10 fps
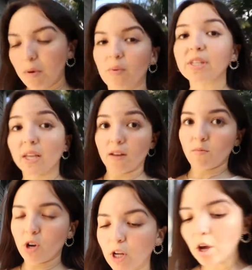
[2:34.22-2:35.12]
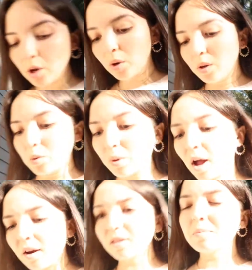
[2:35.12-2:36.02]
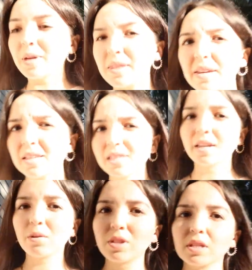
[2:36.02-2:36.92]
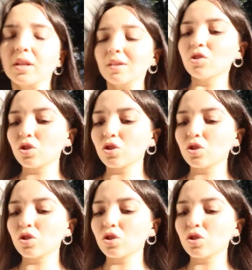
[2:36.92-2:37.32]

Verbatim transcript: but we still have more to go. We got all the big things in. We still need the